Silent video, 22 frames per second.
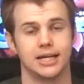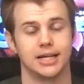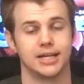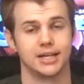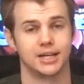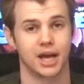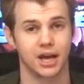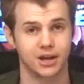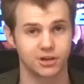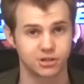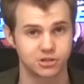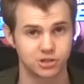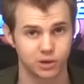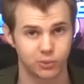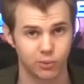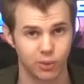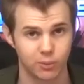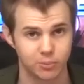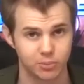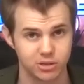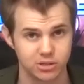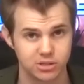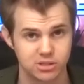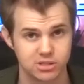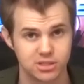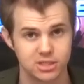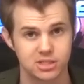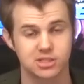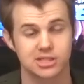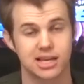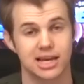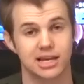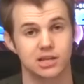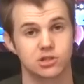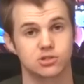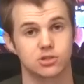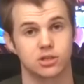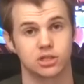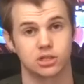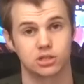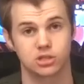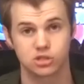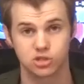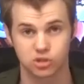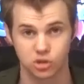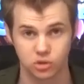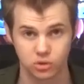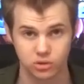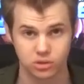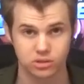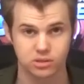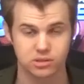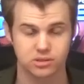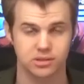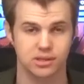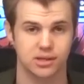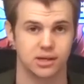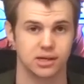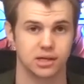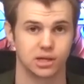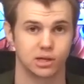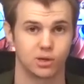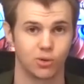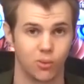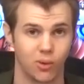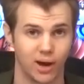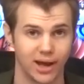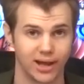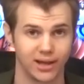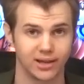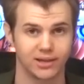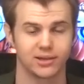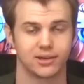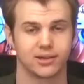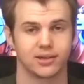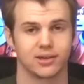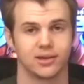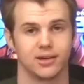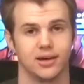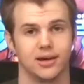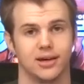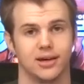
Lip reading: in Counter-Strike 1.6, Counter-Strike Source, Quake,